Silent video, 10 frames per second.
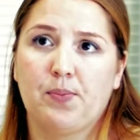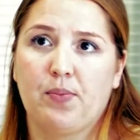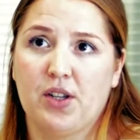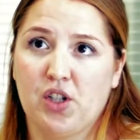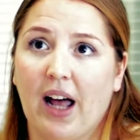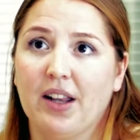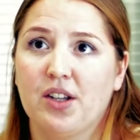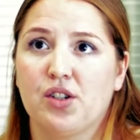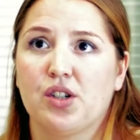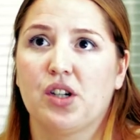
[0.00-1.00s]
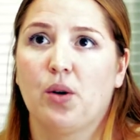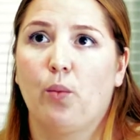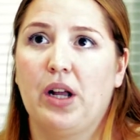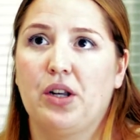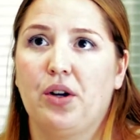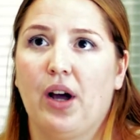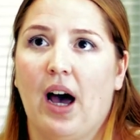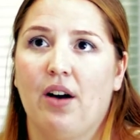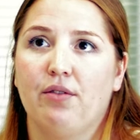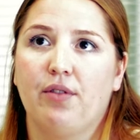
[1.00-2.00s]
The challenge when you
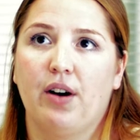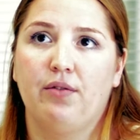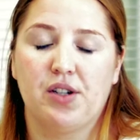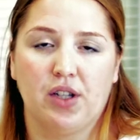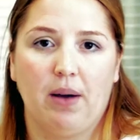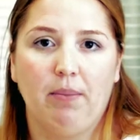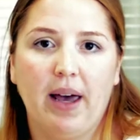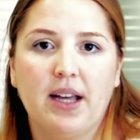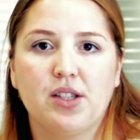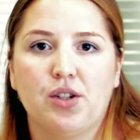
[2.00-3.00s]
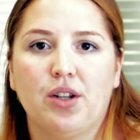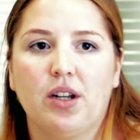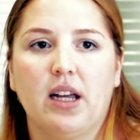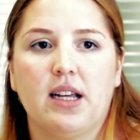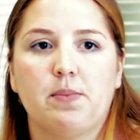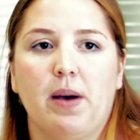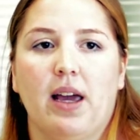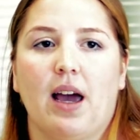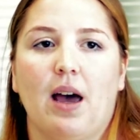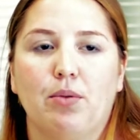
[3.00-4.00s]
have a visually impaired student is
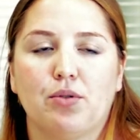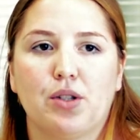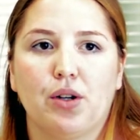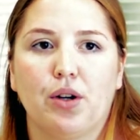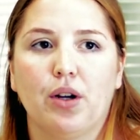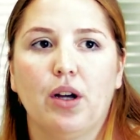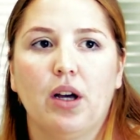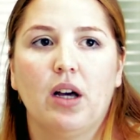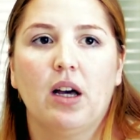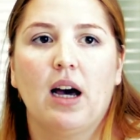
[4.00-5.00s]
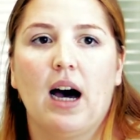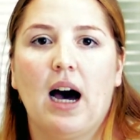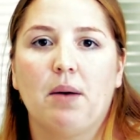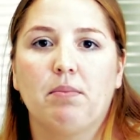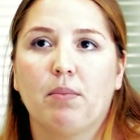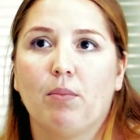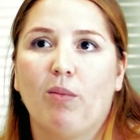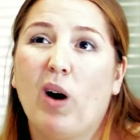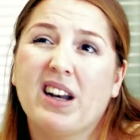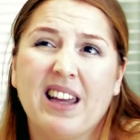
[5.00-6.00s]
being able to,
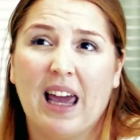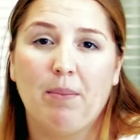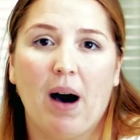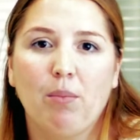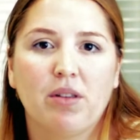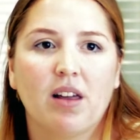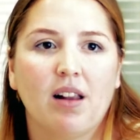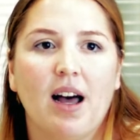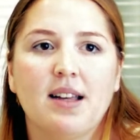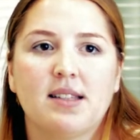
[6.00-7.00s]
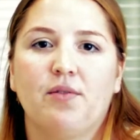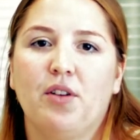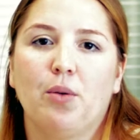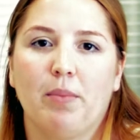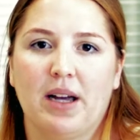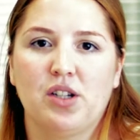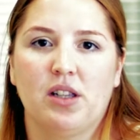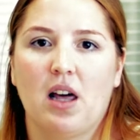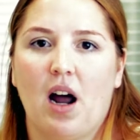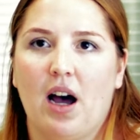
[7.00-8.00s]
one, keep up with the class. If you
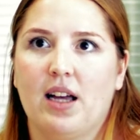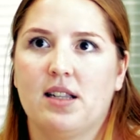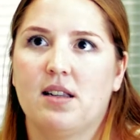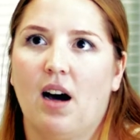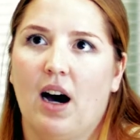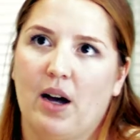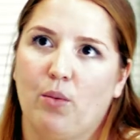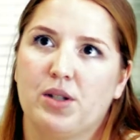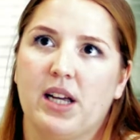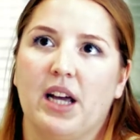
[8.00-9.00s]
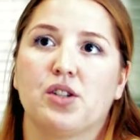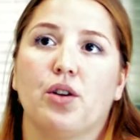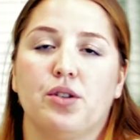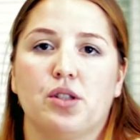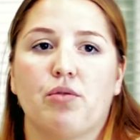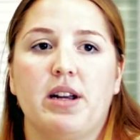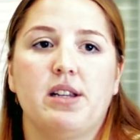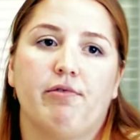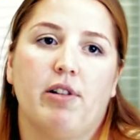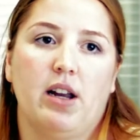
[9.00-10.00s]
imagine that I would teach those 3
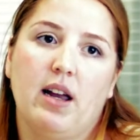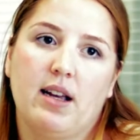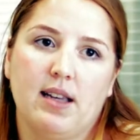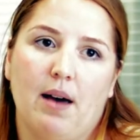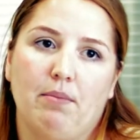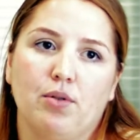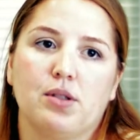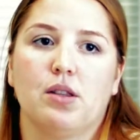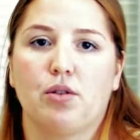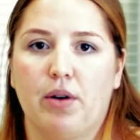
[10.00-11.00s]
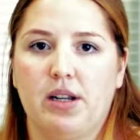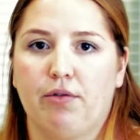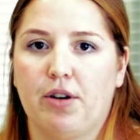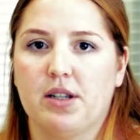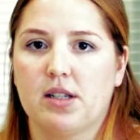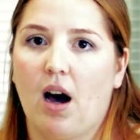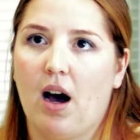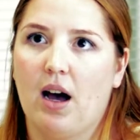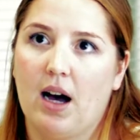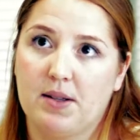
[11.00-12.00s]
different examples and 3 different
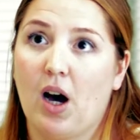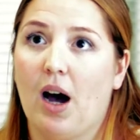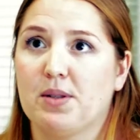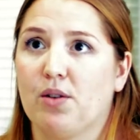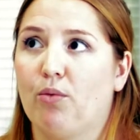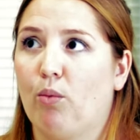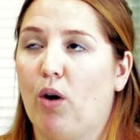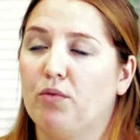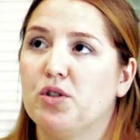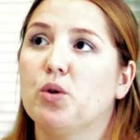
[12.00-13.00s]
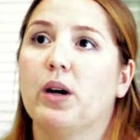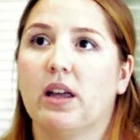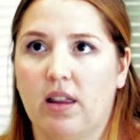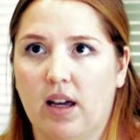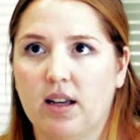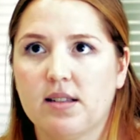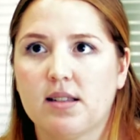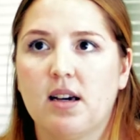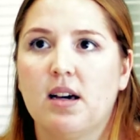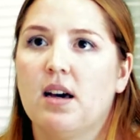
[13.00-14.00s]
types of doing
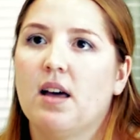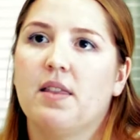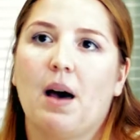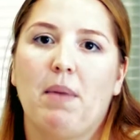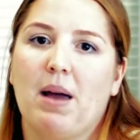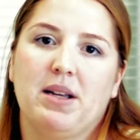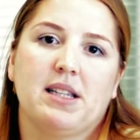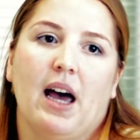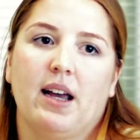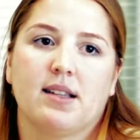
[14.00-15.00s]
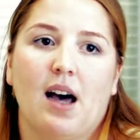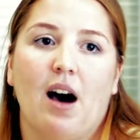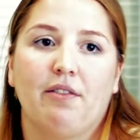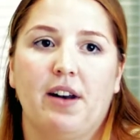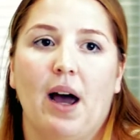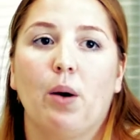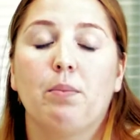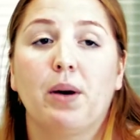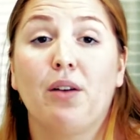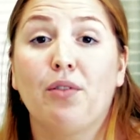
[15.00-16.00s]
things, that maybe takes half an hour.
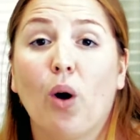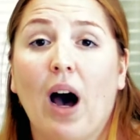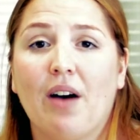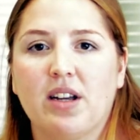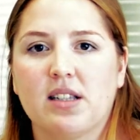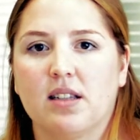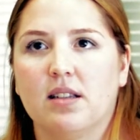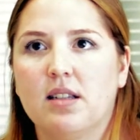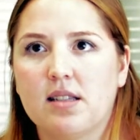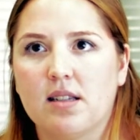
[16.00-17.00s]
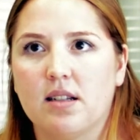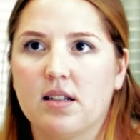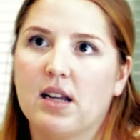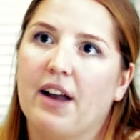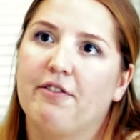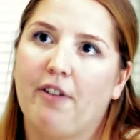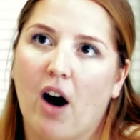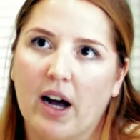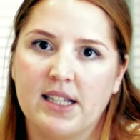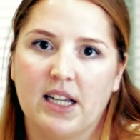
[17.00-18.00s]
But if you're having to listen and
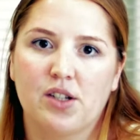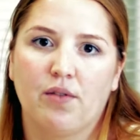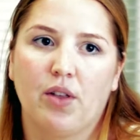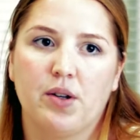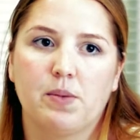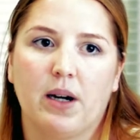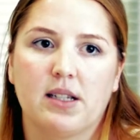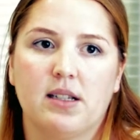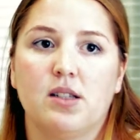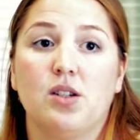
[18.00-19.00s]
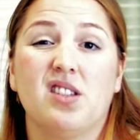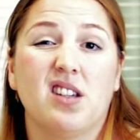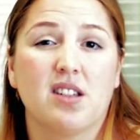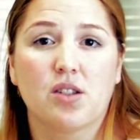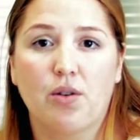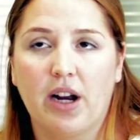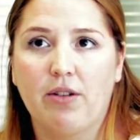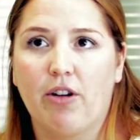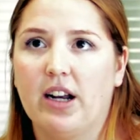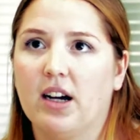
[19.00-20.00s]
find each of those buttons using a screen
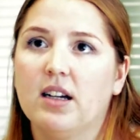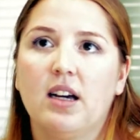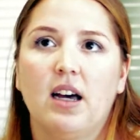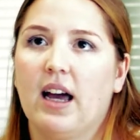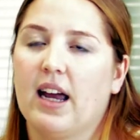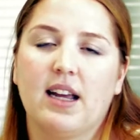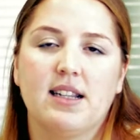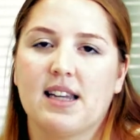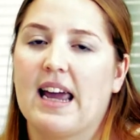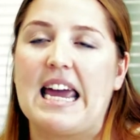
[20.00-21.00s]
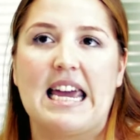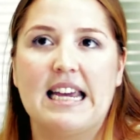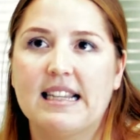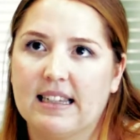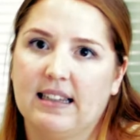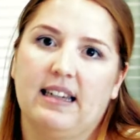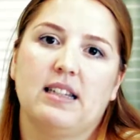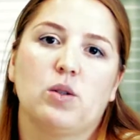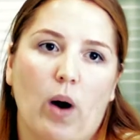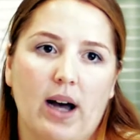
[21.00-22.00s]
reader, it can take easily
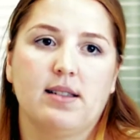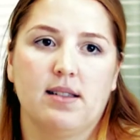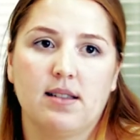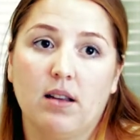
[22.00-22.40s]
twice as